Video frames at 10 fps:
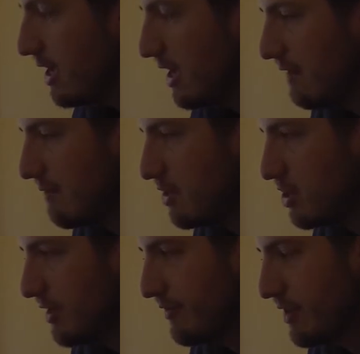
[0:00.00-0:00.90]
have been
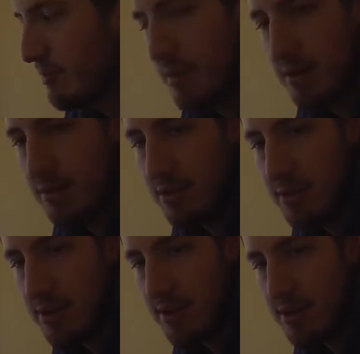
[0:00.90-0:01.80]
shifted, but only
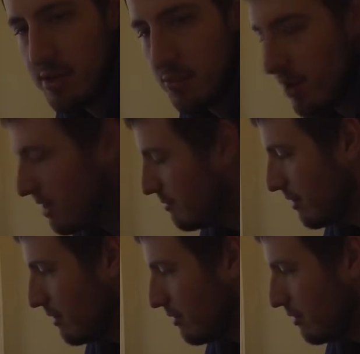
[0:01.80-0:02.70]
because the
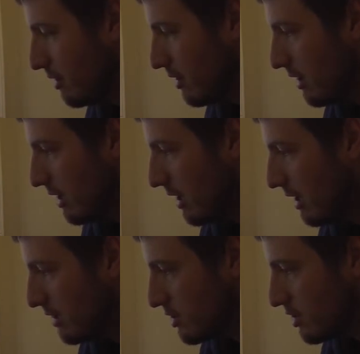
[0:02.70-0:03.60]
rainbow
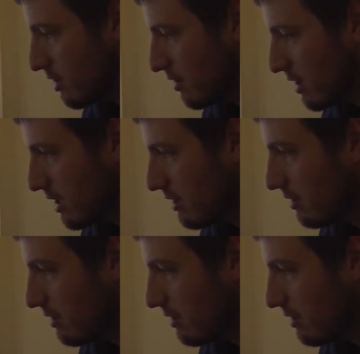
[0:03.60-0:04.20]
shark